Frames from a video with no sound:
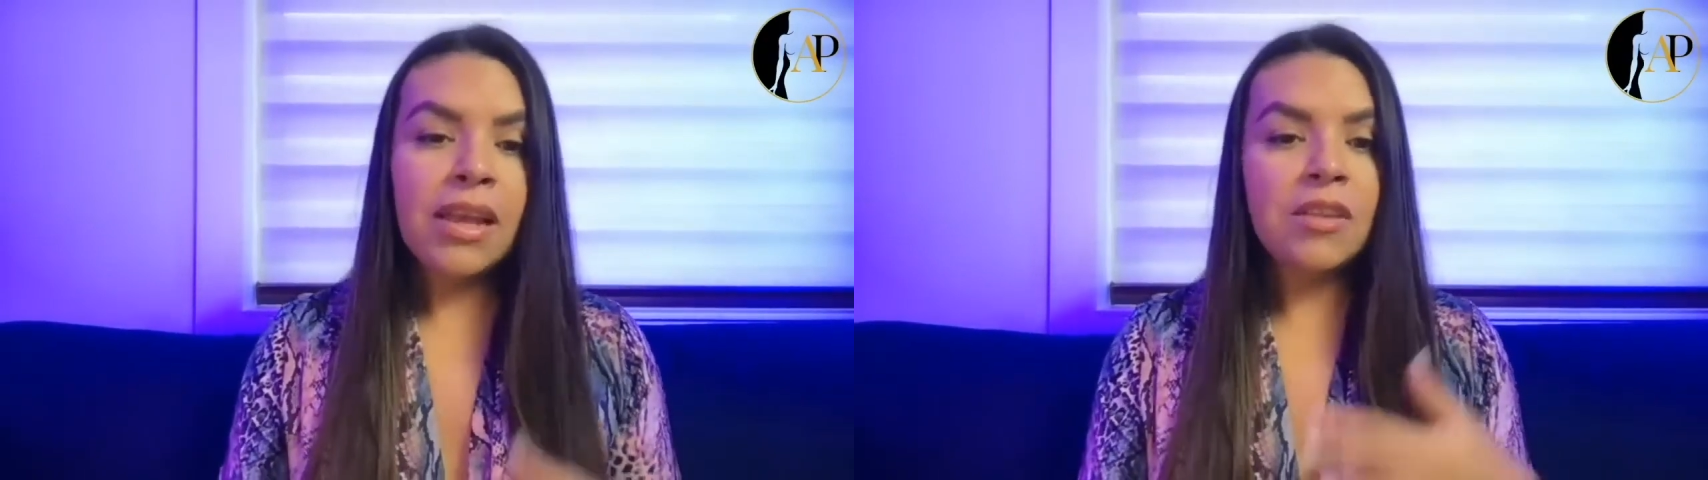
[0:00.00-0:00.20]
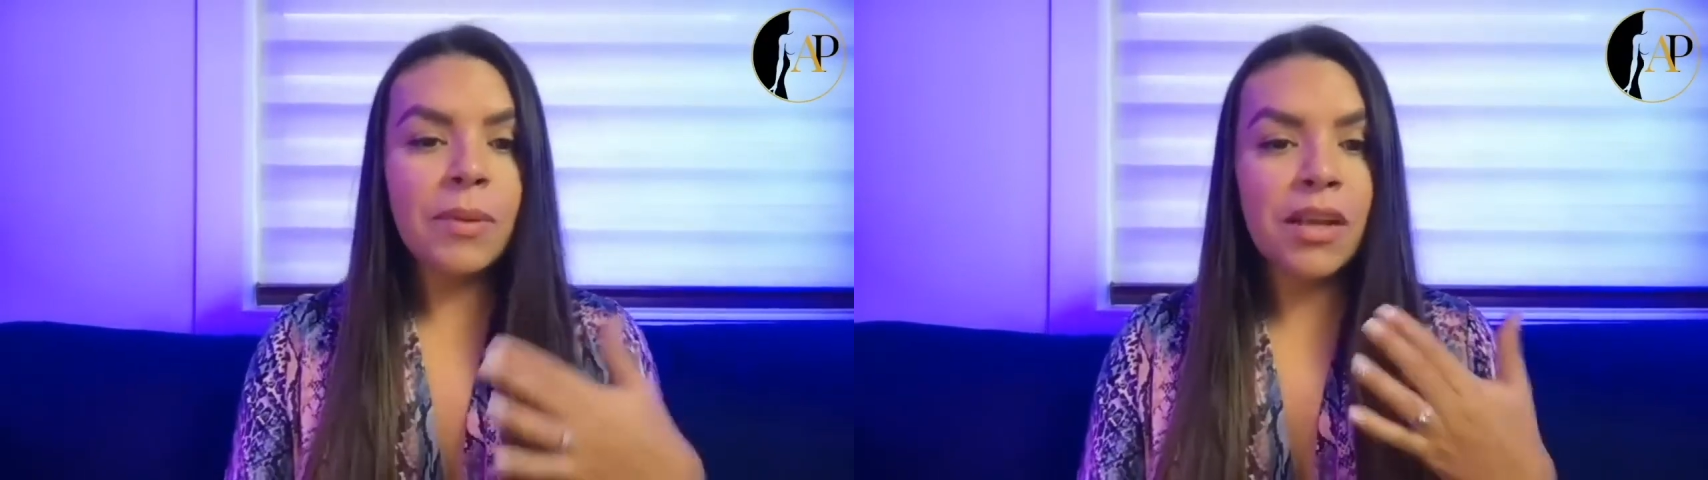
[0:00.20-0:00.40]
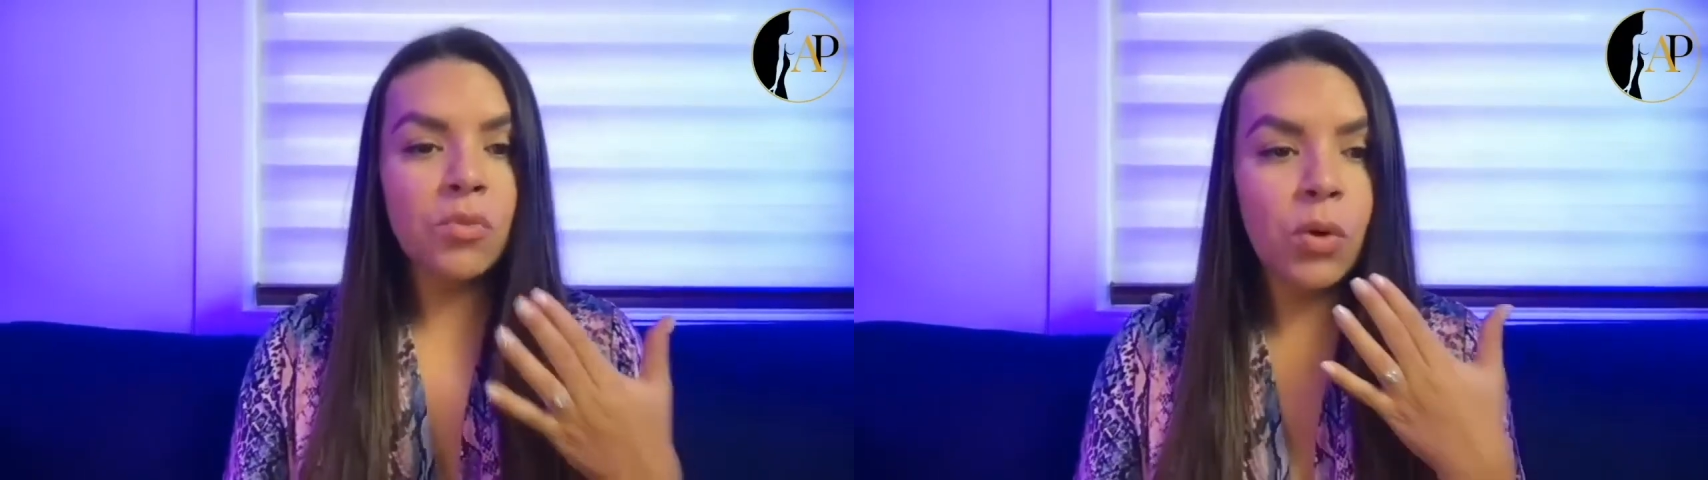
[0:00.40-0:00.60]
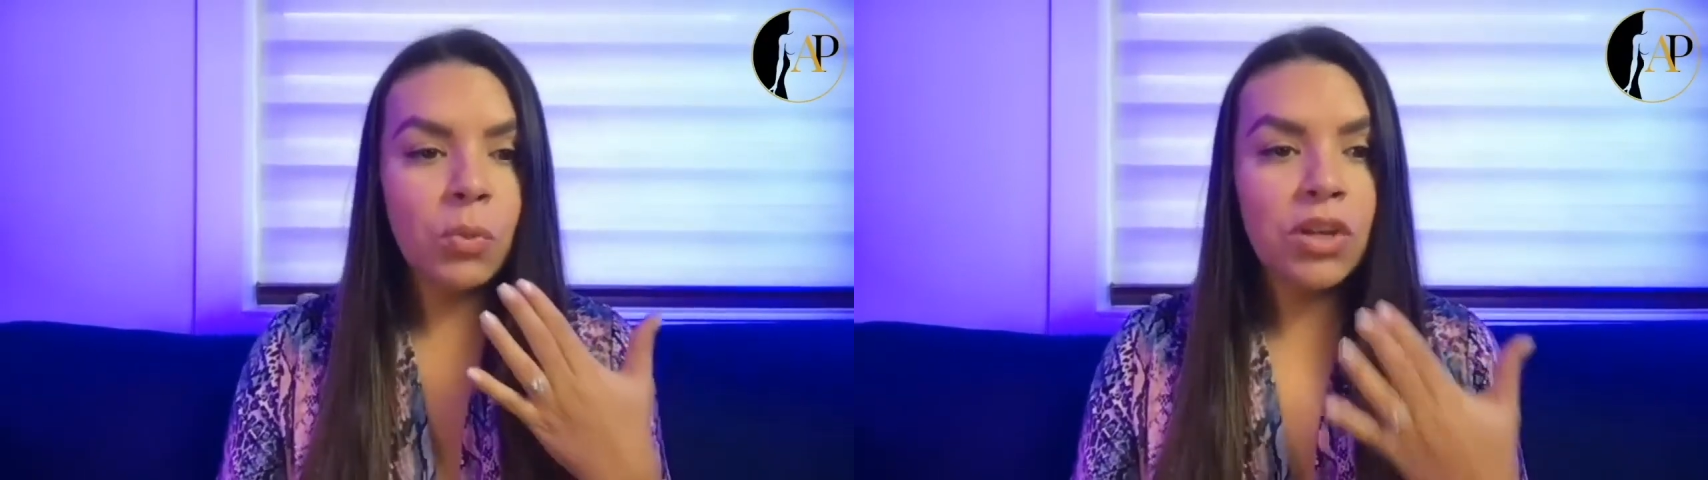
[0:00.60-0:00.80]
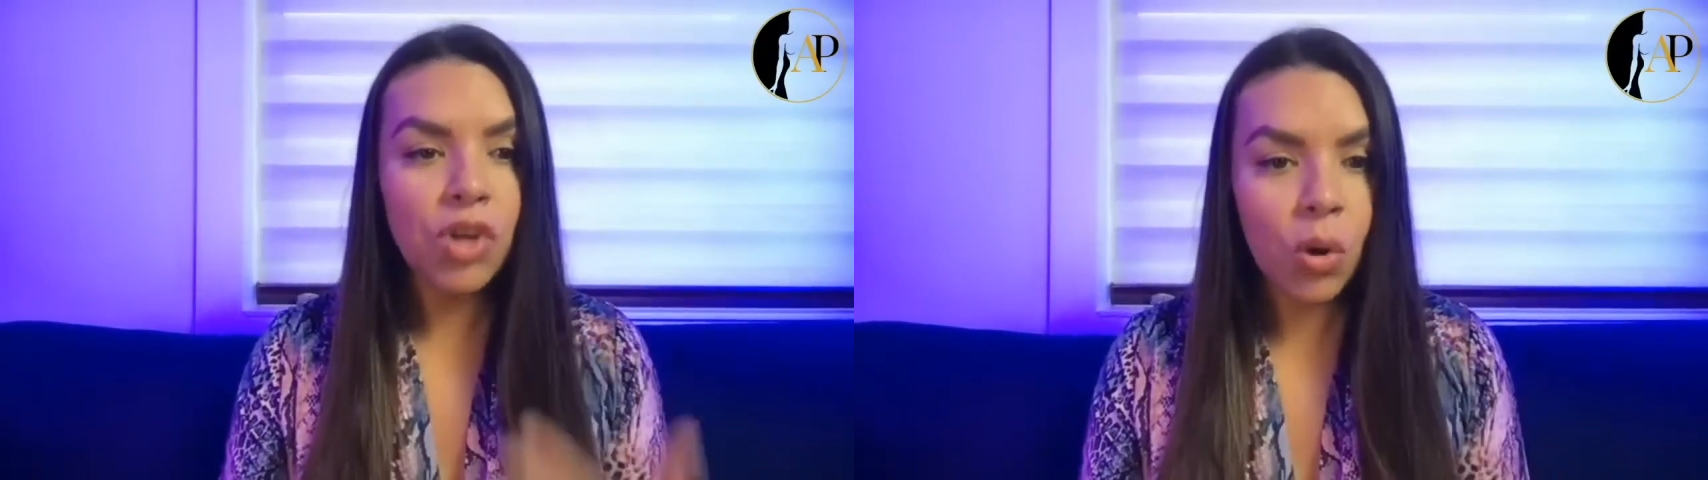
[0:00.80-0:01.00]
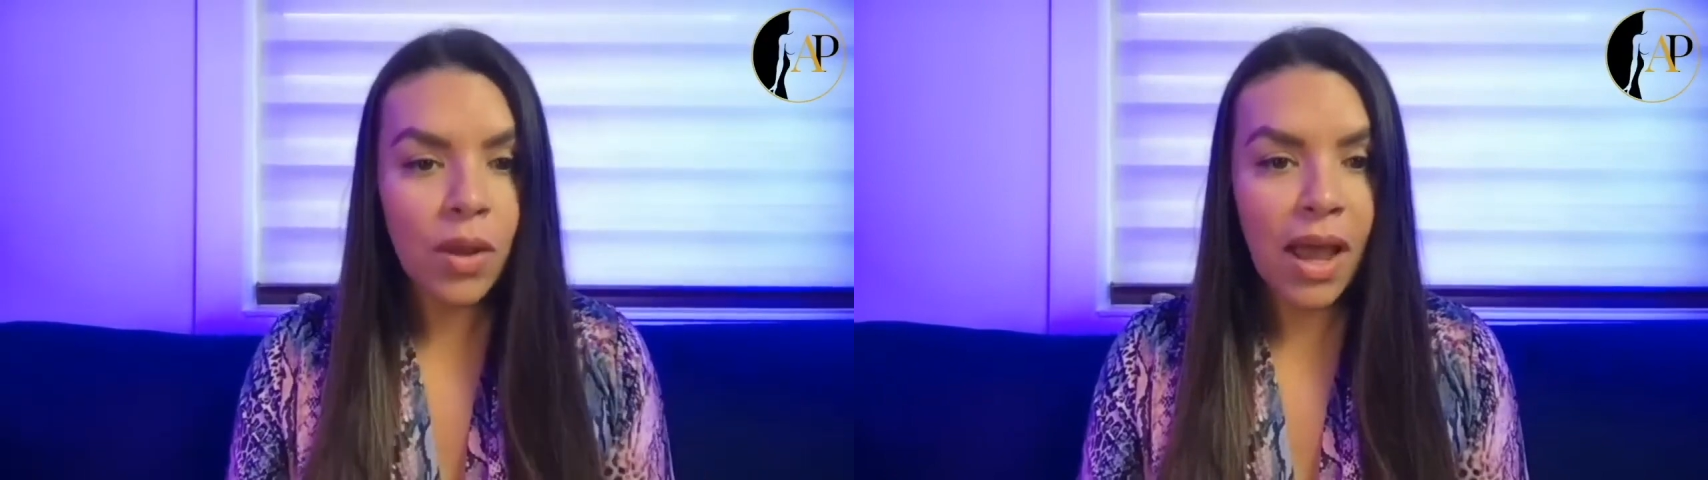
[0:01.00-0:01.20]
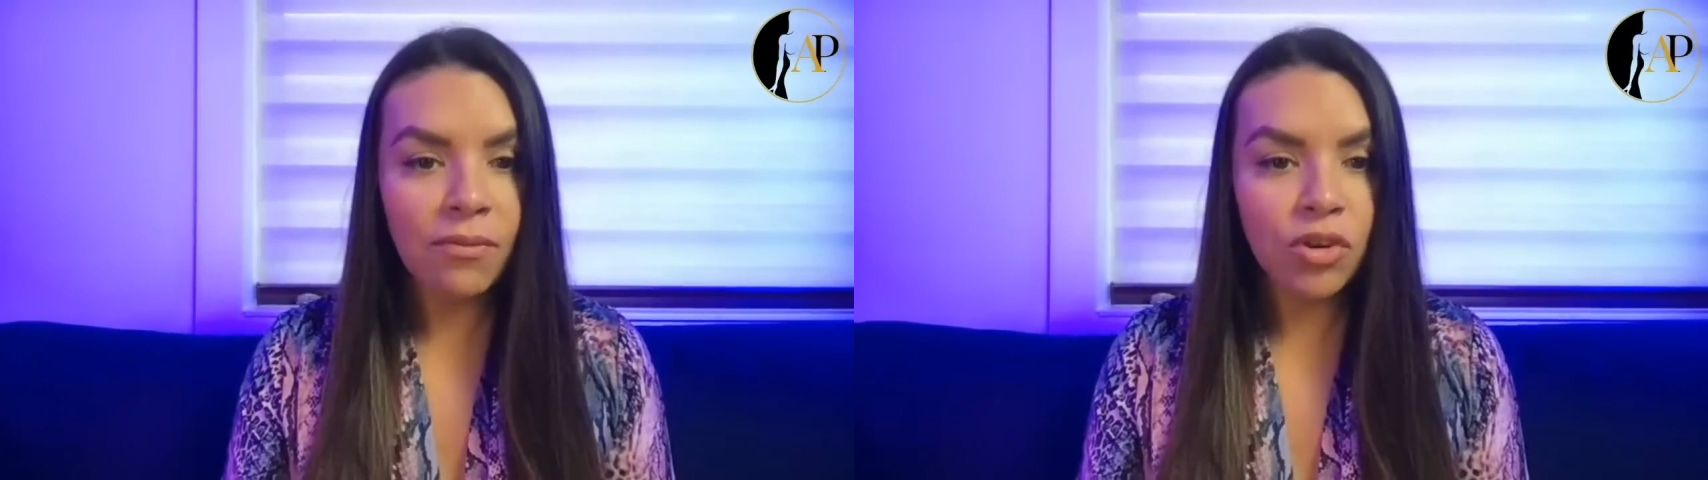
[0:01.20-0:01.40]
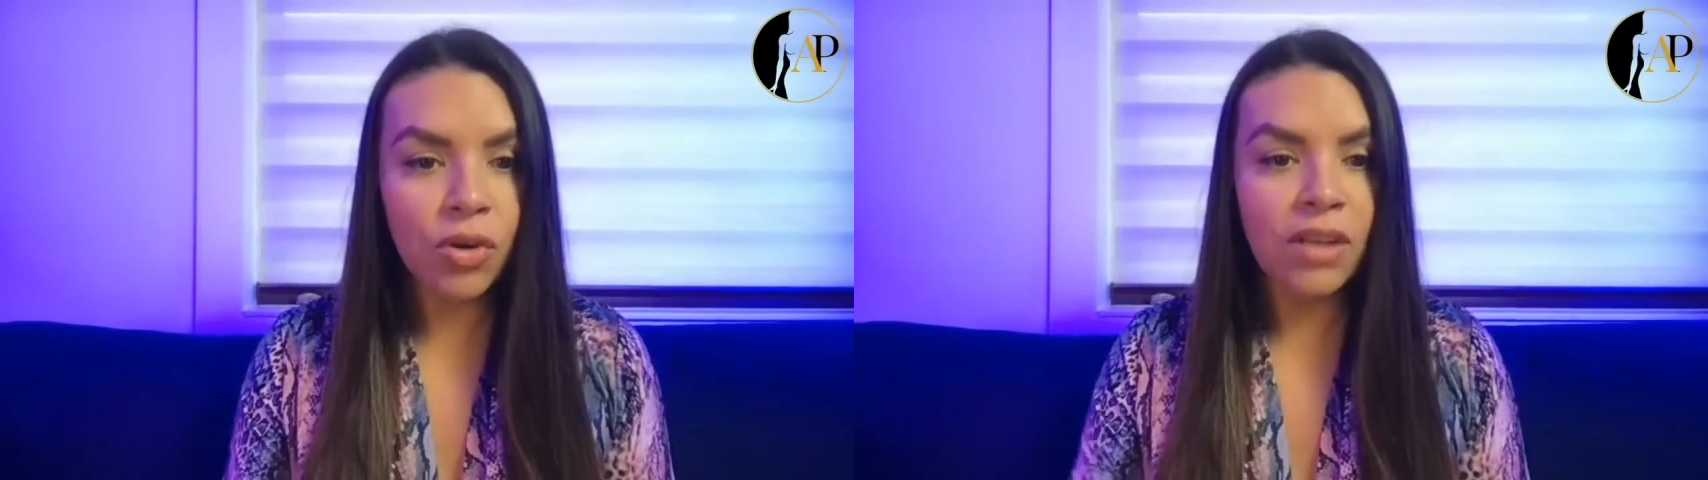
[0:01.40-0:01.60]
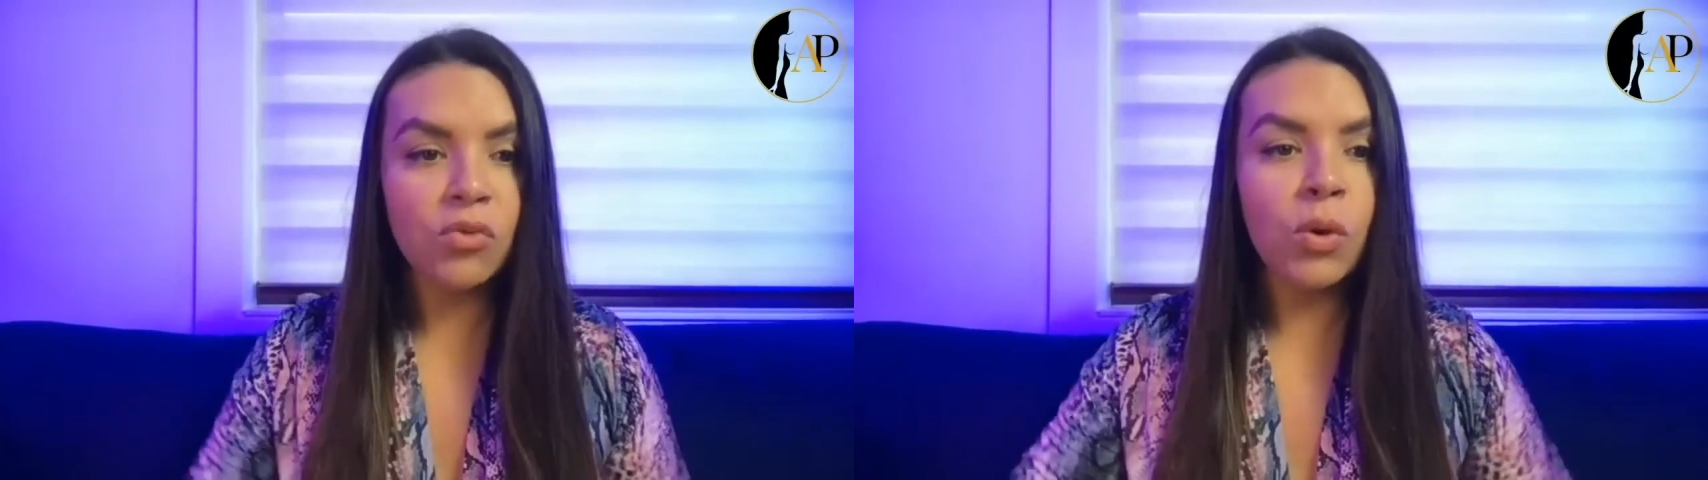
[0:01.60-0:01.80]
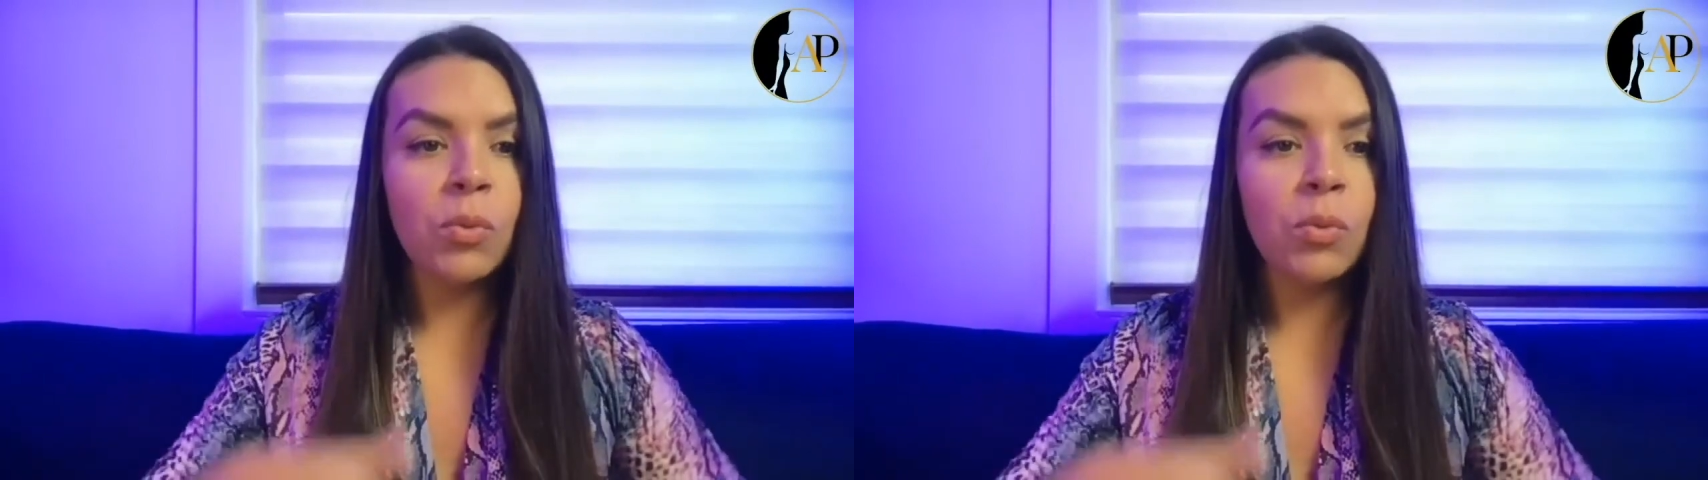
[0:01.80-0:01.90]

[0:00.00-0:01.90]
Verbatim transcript: is because when we don't have trust we